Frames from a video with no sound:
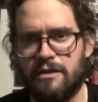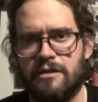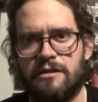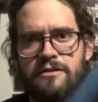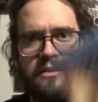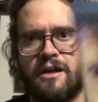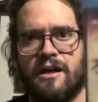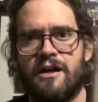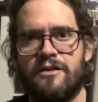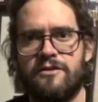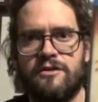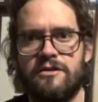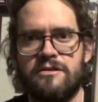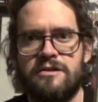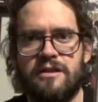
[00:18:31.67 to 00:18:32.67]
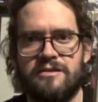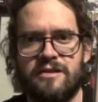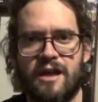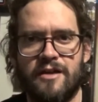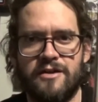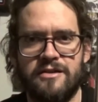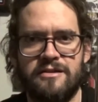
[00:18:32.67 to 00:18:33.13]
The Others,
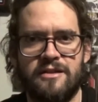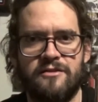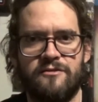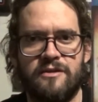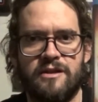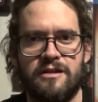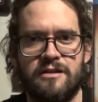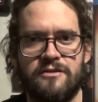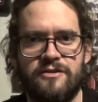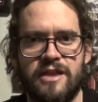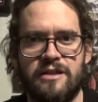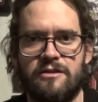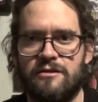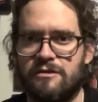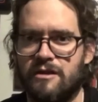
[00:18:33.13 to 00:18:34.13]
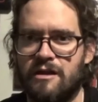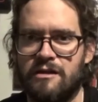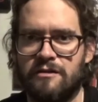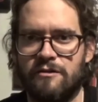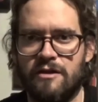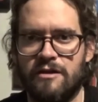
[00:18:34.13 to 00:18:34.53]
saw this in the theater a long